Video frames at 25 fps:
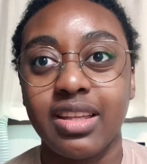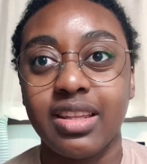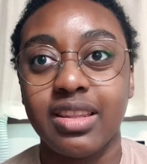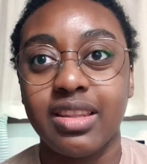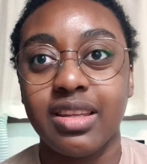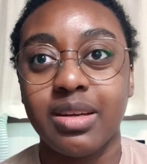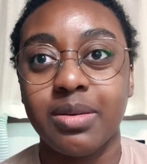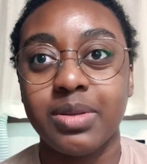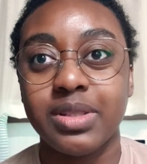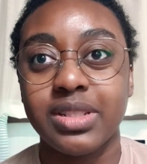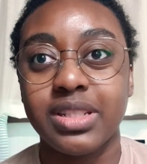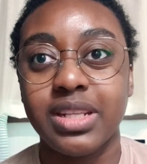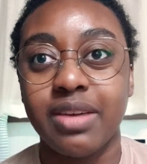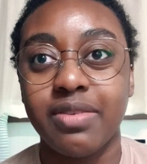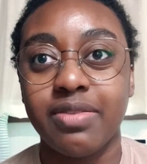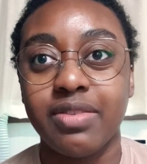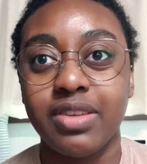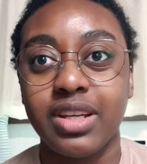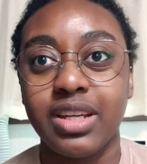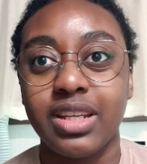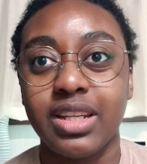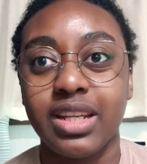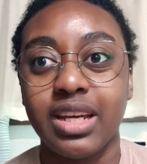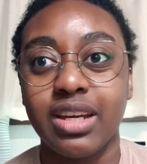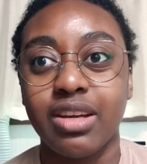there was
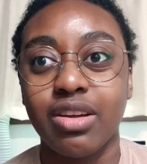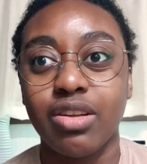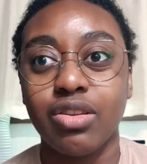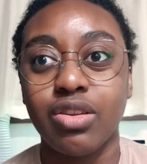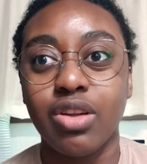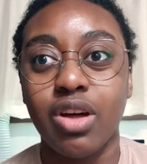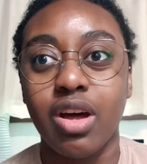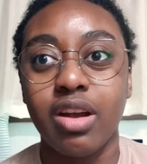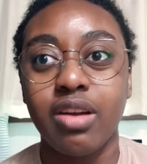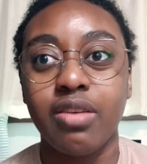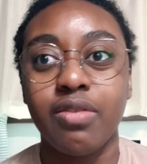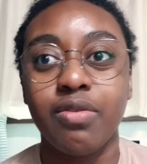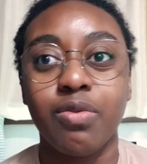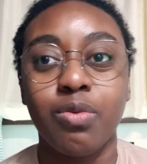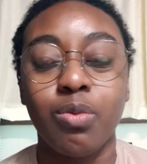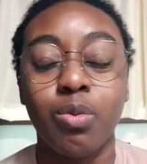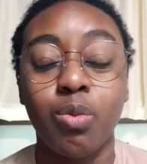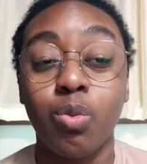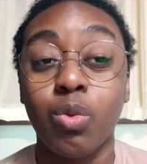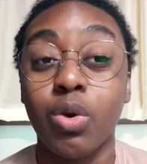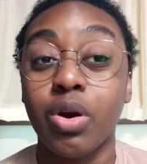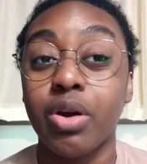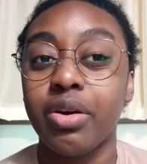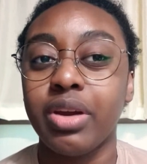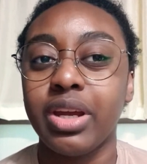definitely like a lot of
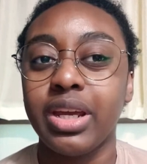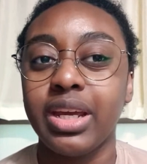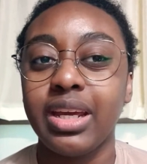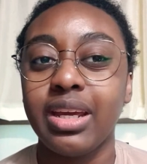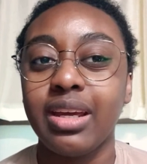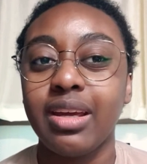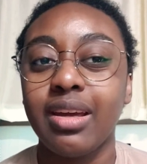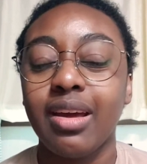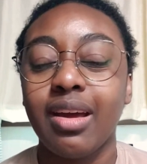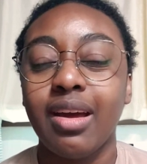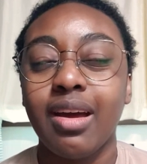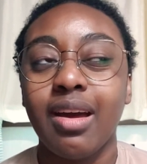worry,